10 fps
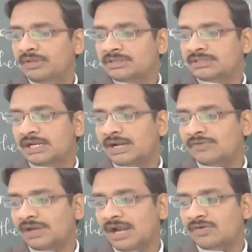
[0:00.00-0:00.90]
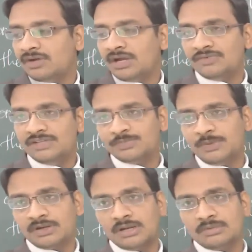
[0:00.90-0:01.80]
center of gravity of this
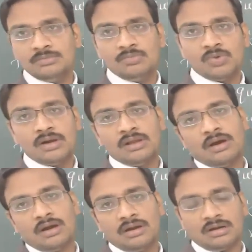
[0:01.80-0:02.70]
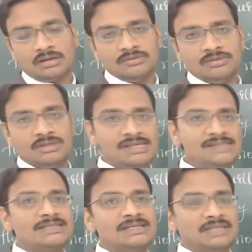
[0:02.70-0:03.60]
particular body or not.
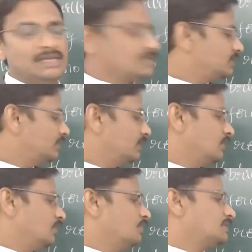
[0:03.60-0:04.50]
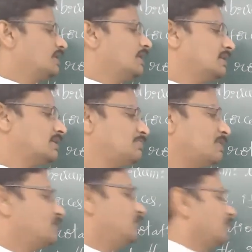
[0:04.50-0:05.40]
In such case, we say that
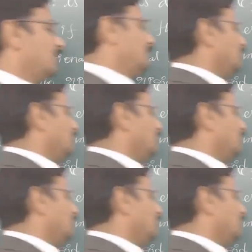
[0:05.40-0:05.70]
specifically